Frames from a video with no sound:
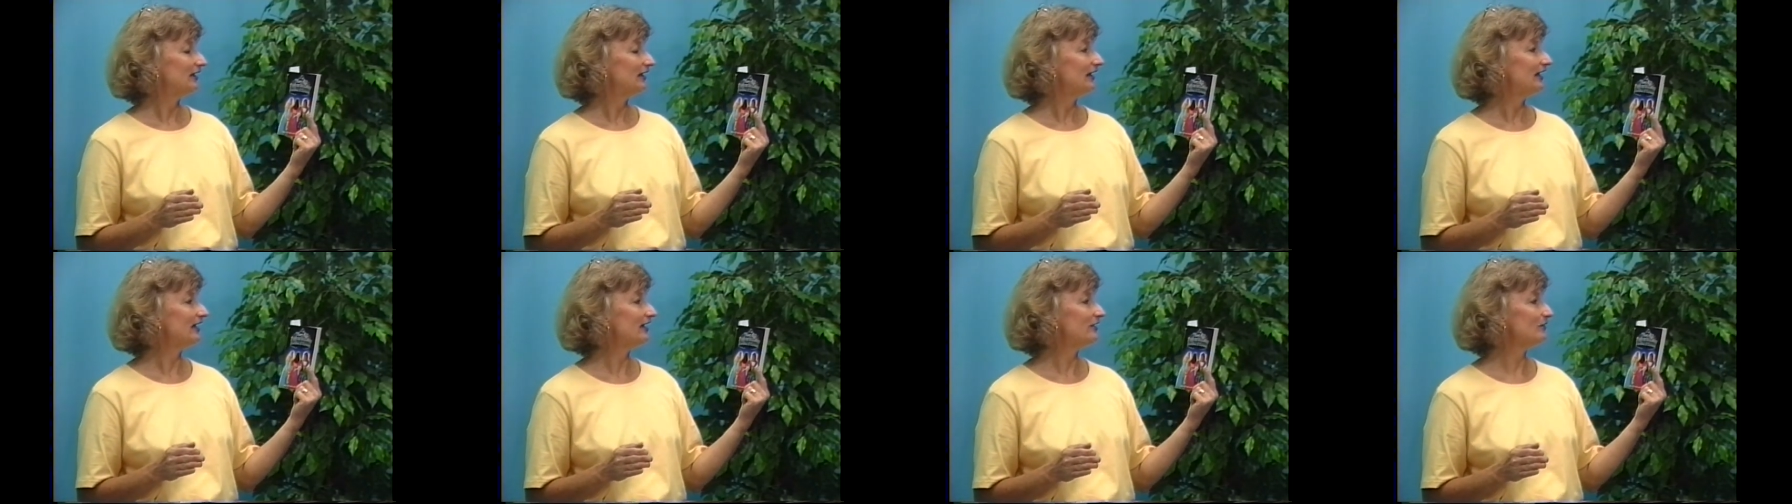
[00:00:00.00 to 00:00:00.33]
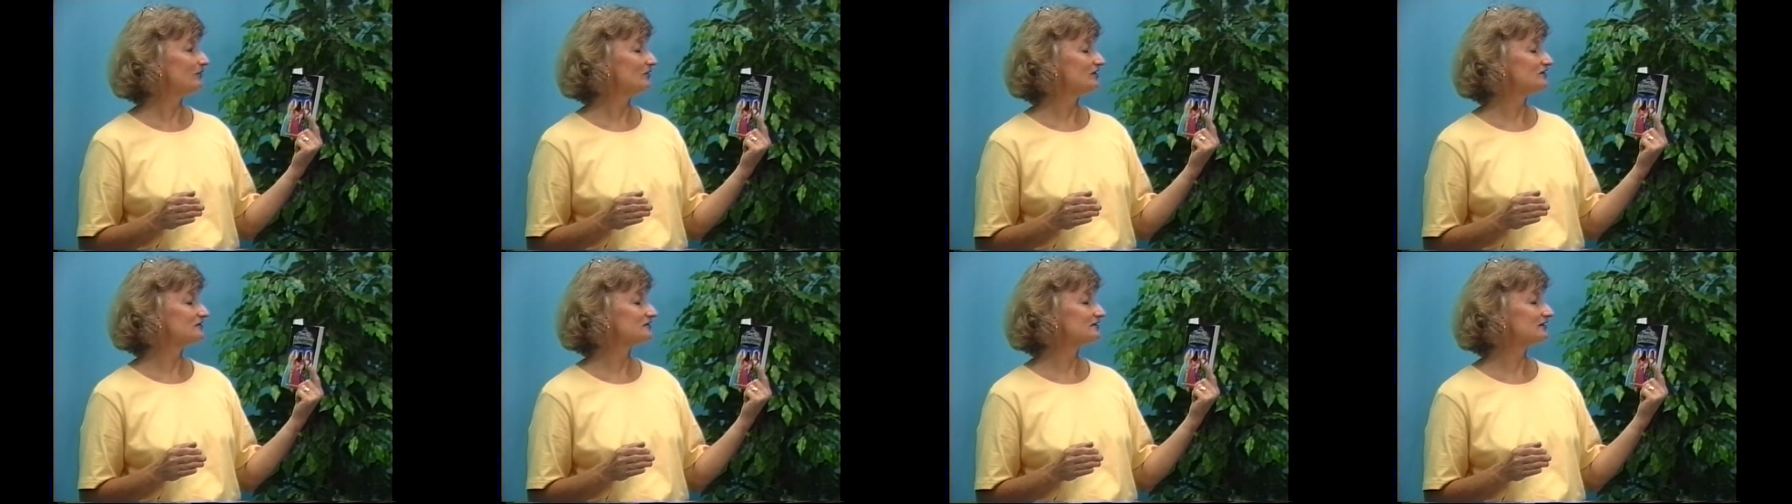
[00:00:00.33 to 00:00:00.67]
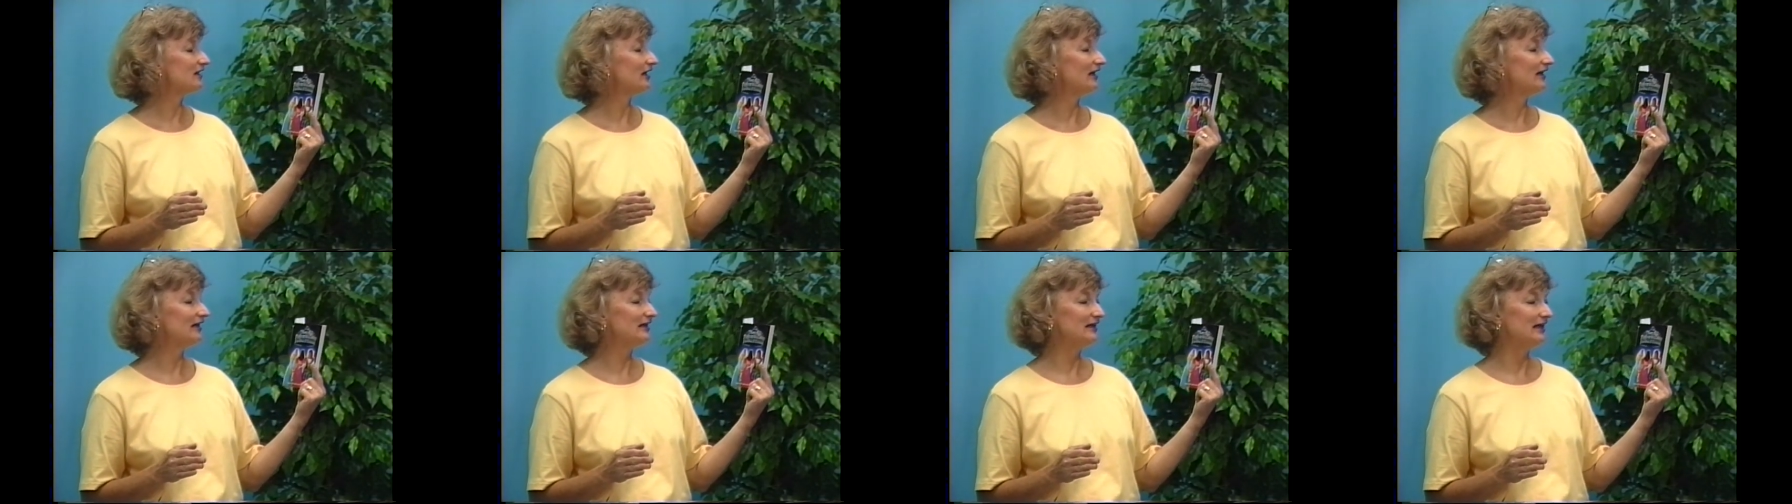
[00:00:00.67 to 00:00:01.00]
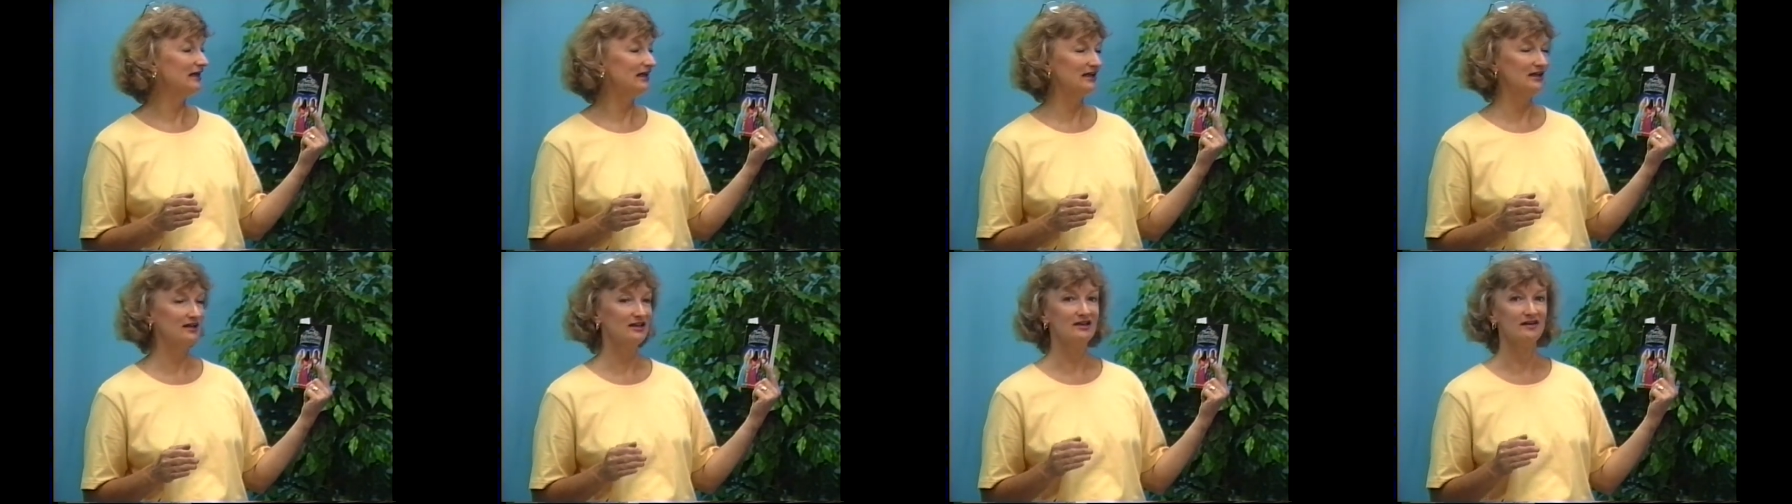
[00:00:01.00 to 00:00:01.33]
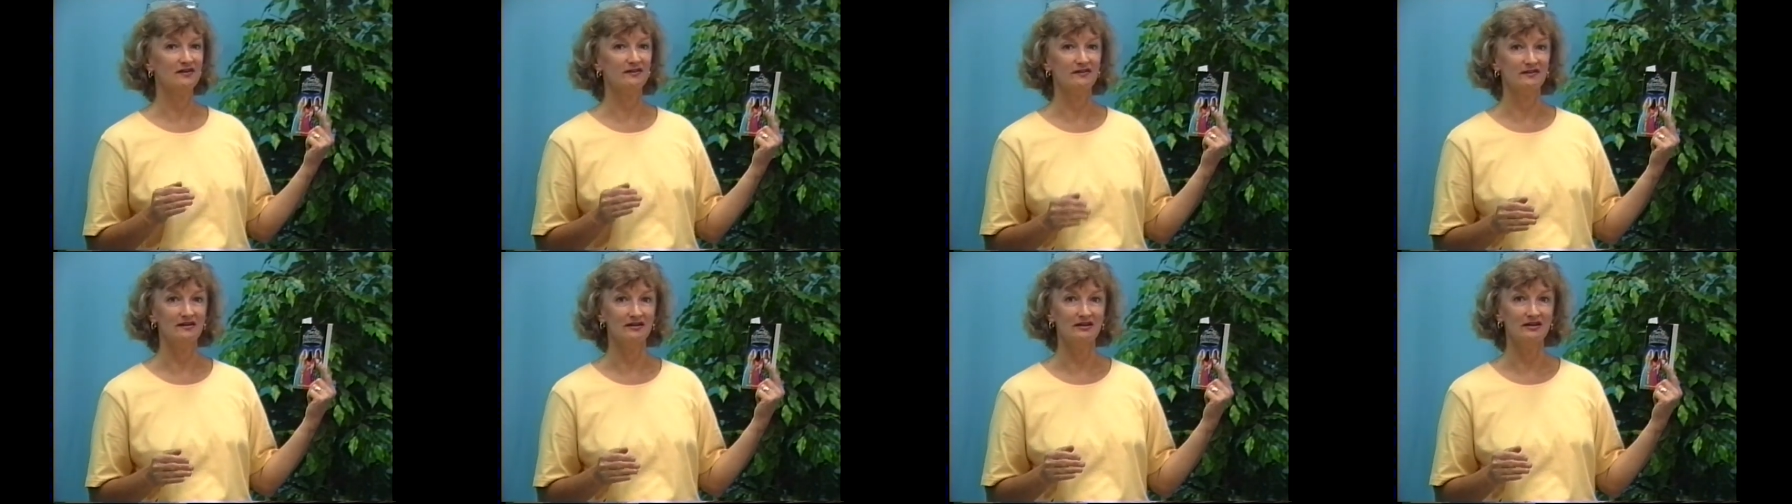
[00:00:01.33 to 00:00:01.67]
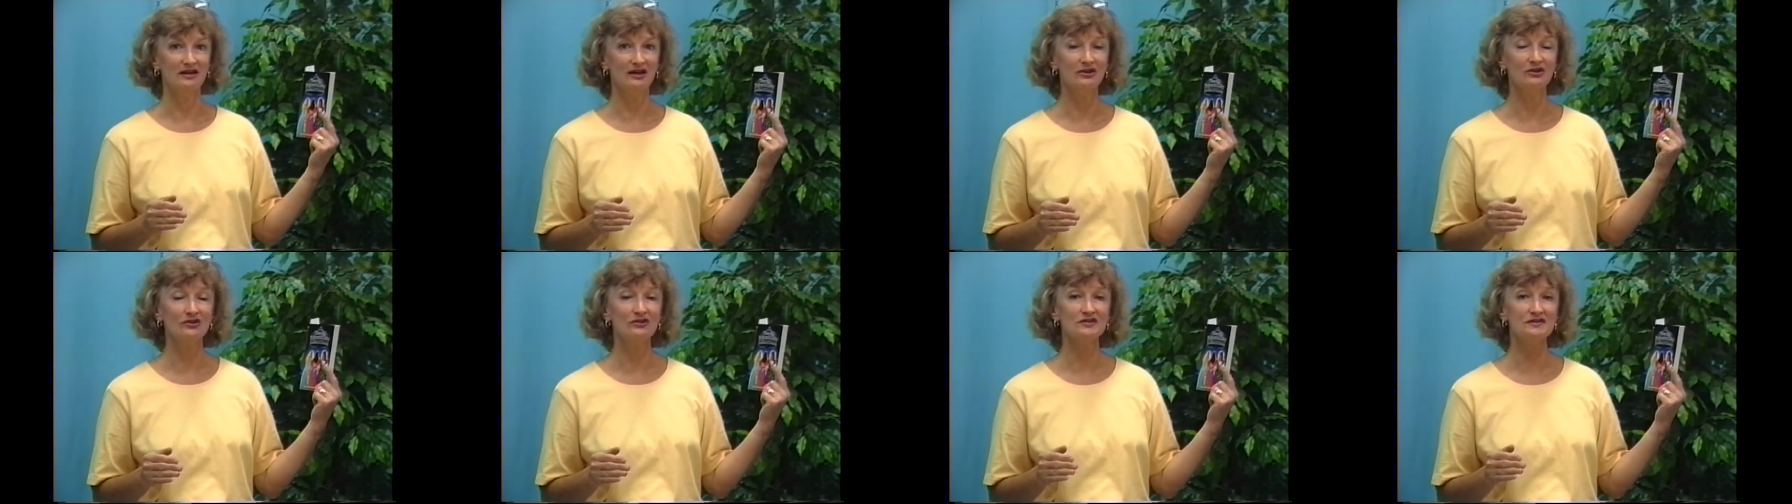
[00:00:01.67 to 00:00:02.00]
Anyway, Scotty Ann is the
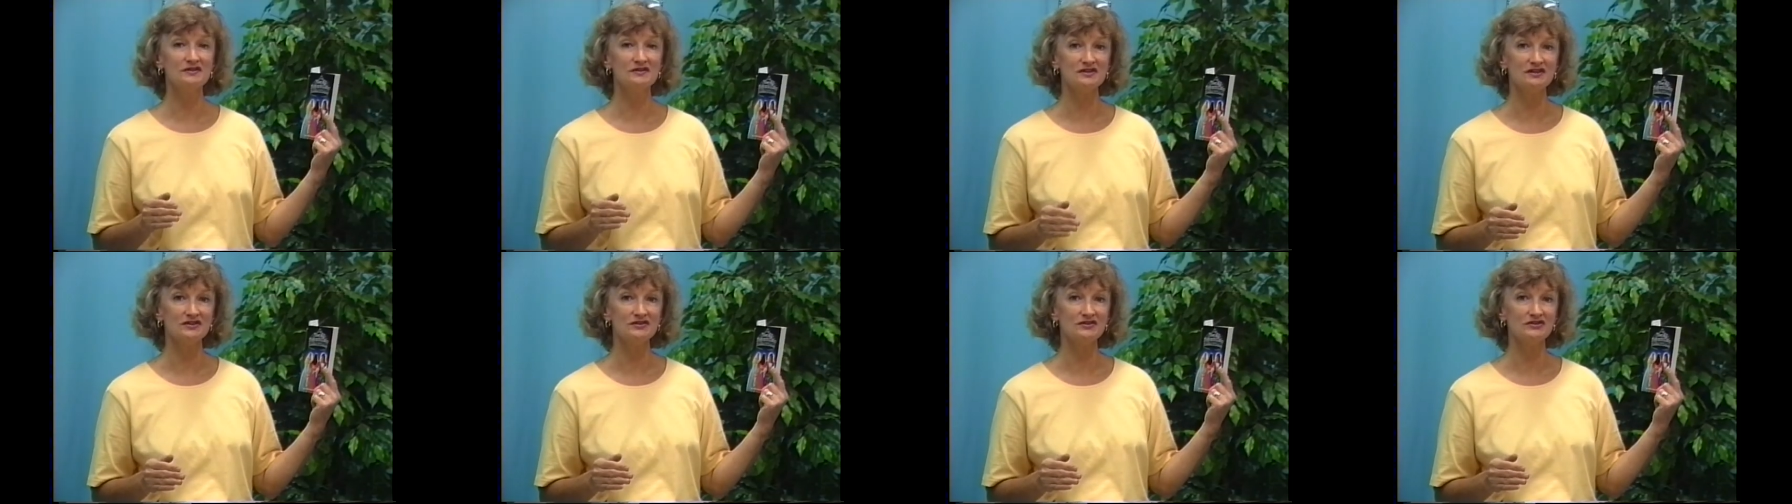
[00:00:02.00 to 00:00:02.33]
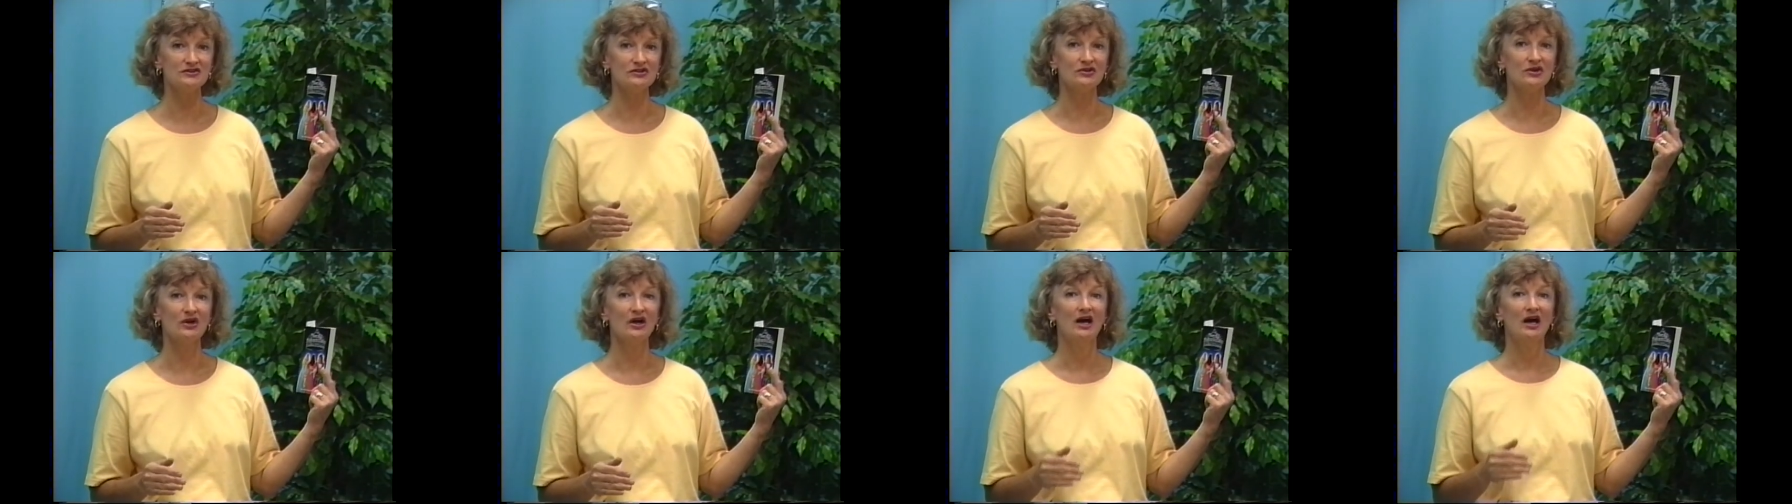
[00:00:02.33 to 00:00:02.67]
younger sister